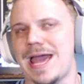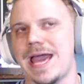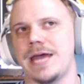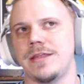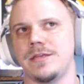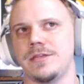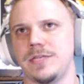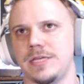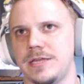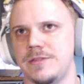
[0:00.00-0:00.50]

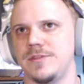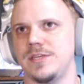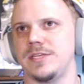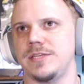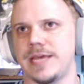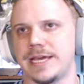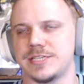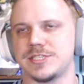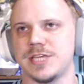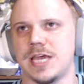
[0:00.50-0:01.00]
added in the
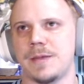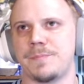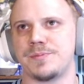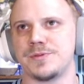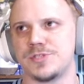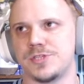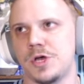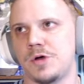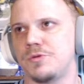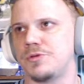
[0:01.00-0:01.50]
next
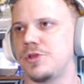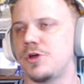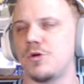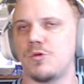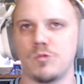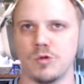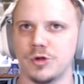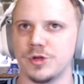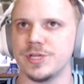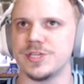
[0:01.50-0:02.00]
episode.
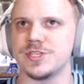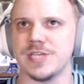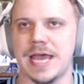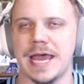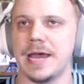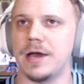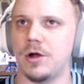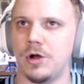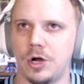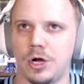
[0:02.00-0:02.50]
No worries
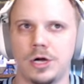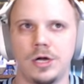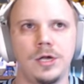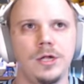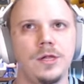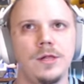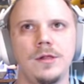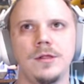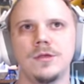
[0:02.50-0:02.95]
at all.